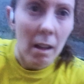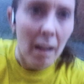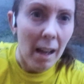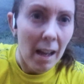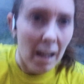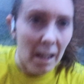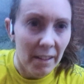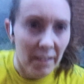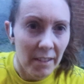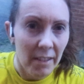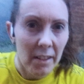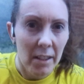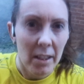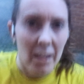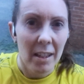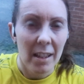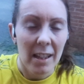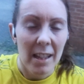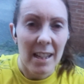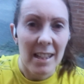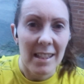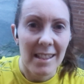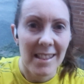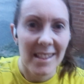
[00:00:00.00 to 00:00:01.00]
and
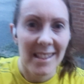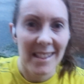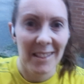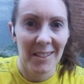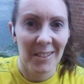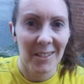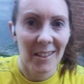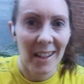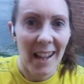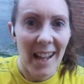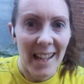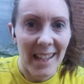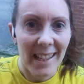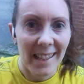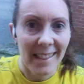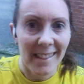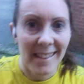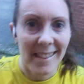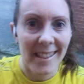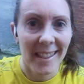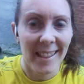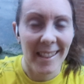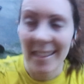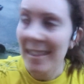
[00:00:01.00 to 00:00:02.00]
it's still
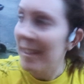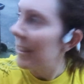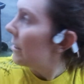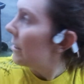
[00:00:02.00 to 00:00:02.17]
light.